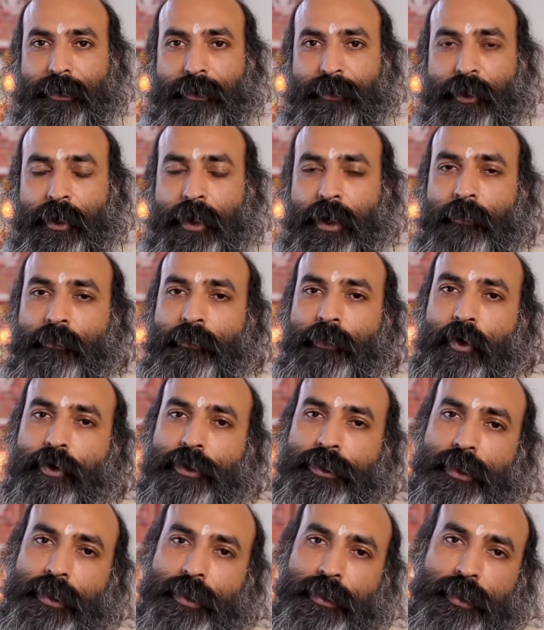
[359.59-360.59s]
The
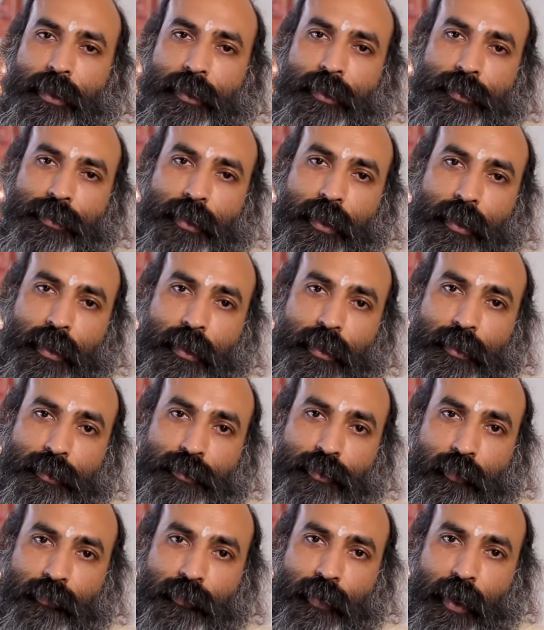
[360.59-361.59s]
composers and the
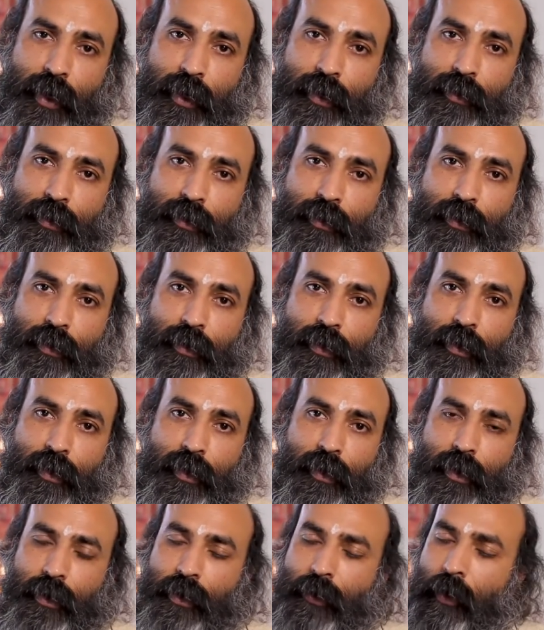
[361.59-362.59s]
singers of that
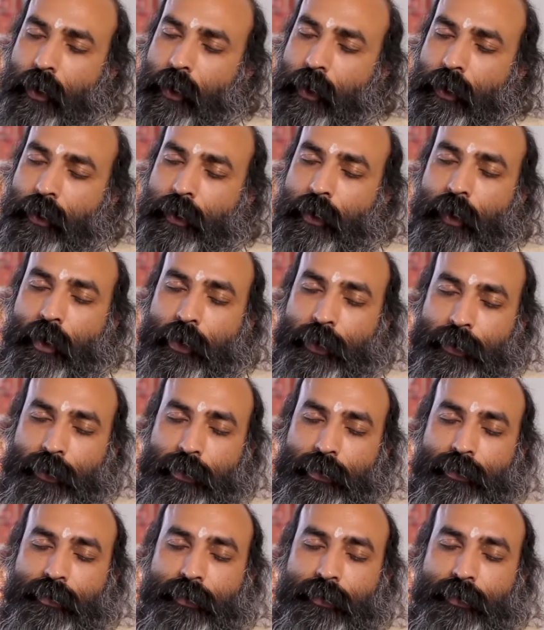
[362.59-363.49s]
are long gone,